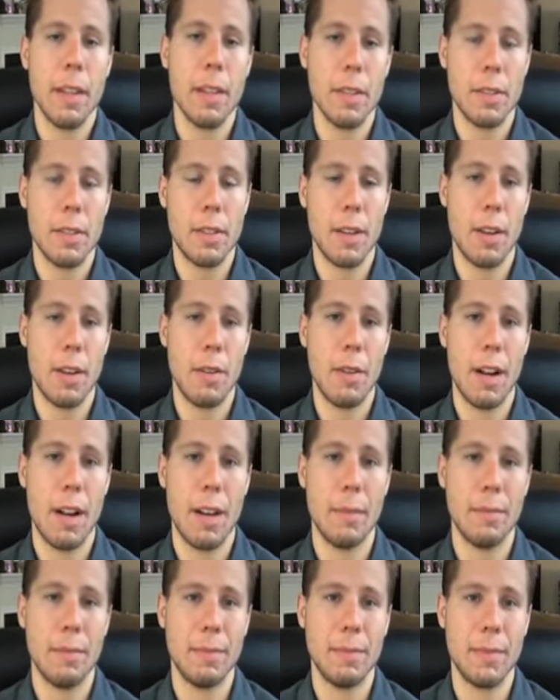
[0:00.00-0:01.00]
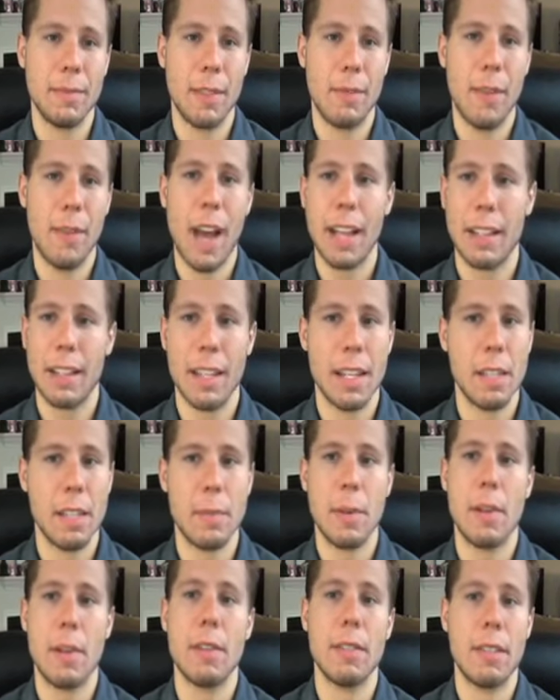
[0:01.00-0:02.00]
So um, the fact that he's
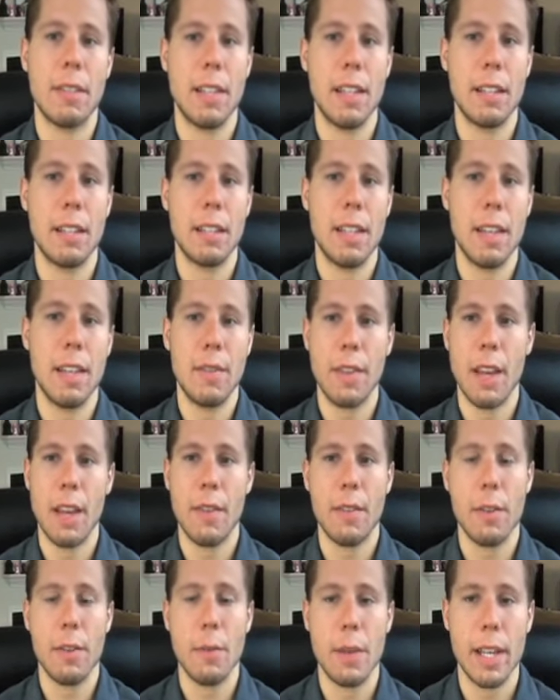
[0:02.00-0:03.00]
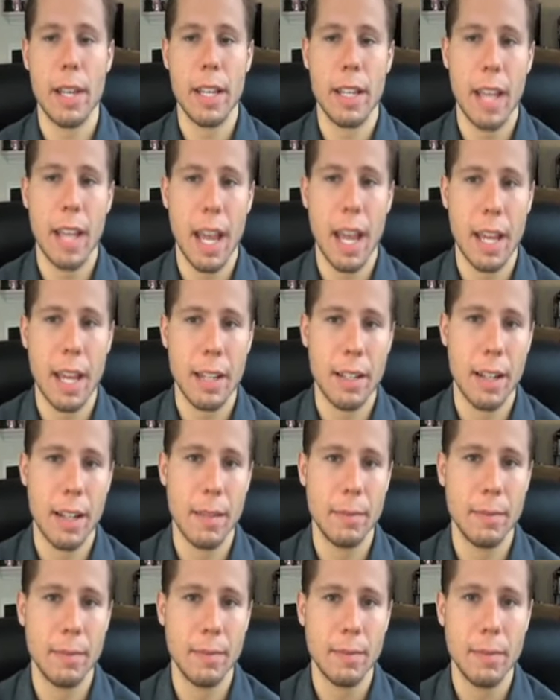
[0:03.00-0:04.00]
been on t- TV every week and
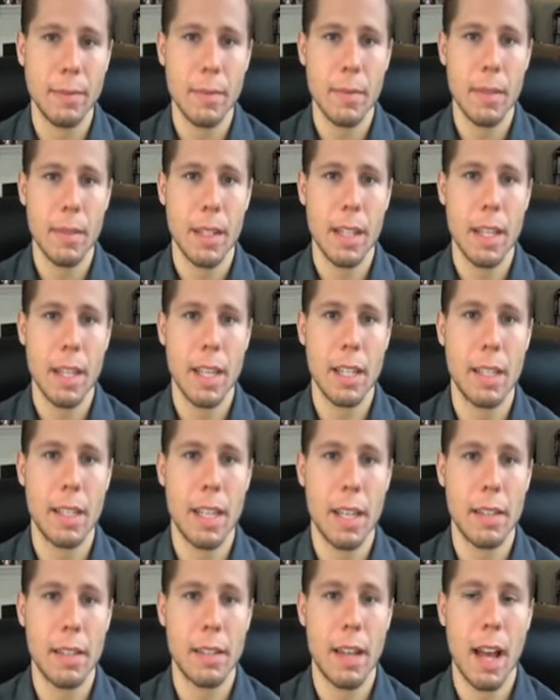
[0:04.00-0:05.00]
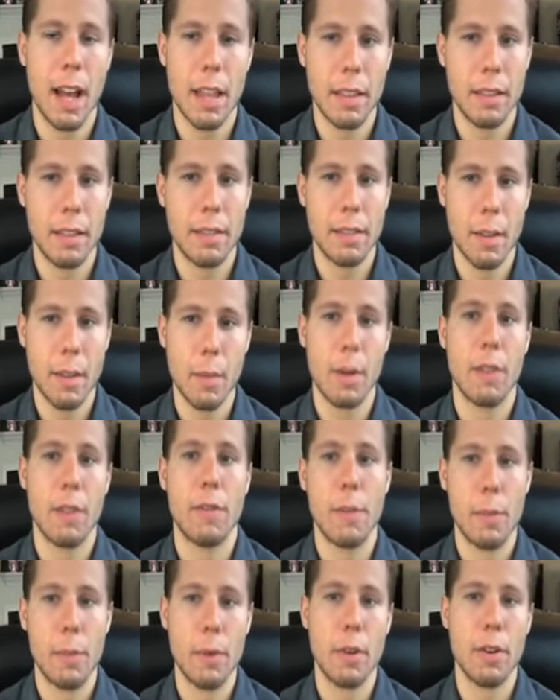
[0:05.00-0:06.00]
um, he's he's gotten somewhat
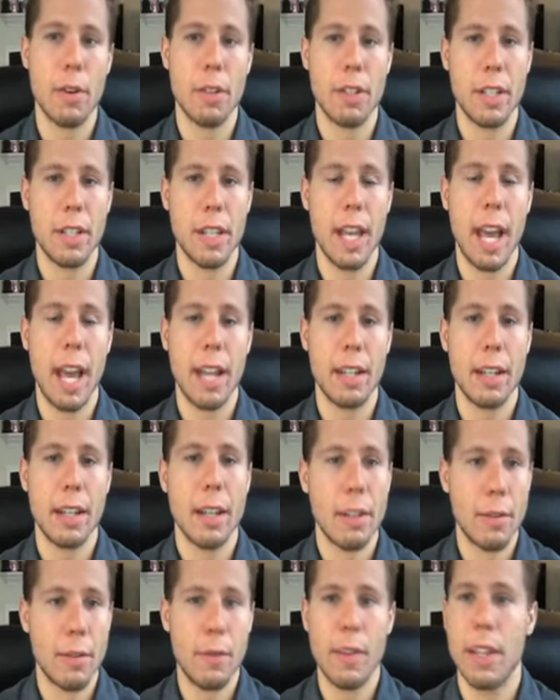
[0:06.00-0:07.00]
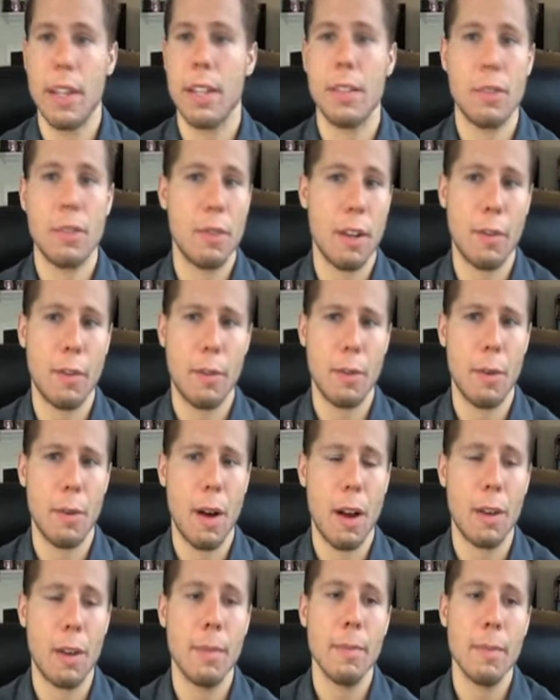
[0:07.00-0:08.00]
of a push. He had an undefeated streak for a
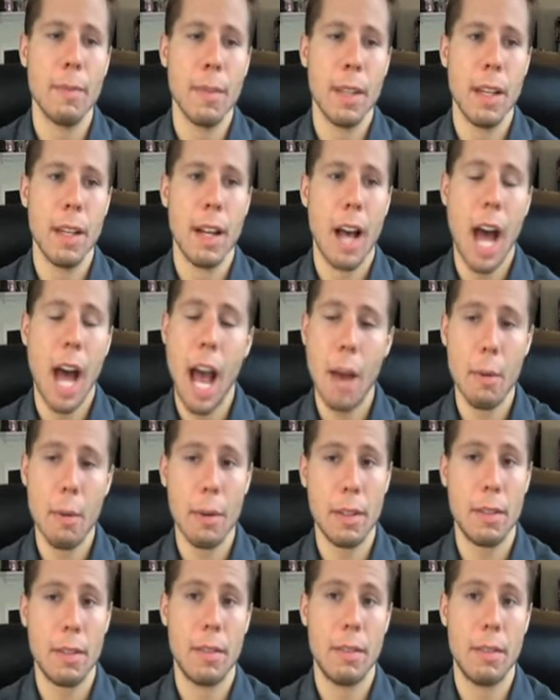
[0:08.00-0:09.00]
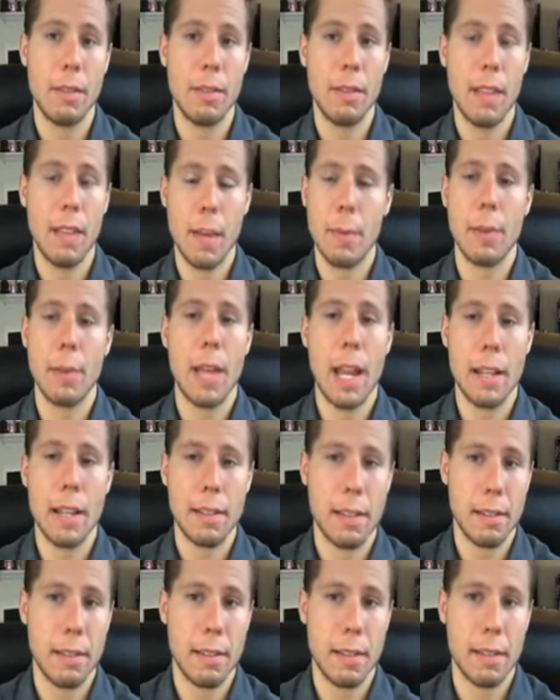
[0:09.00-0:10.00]
while. I would label that
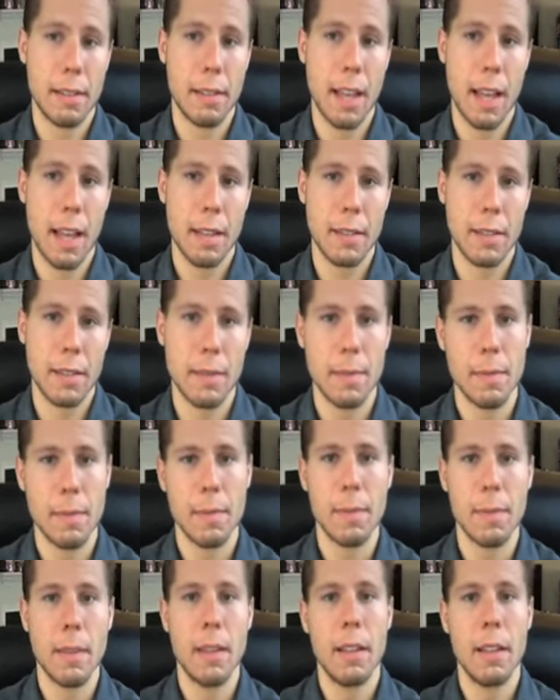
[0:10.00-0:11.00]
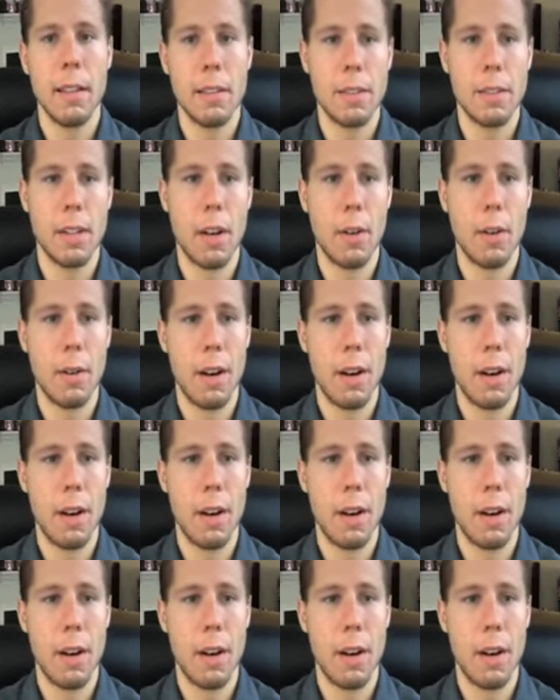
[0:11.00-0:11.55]
as a success. So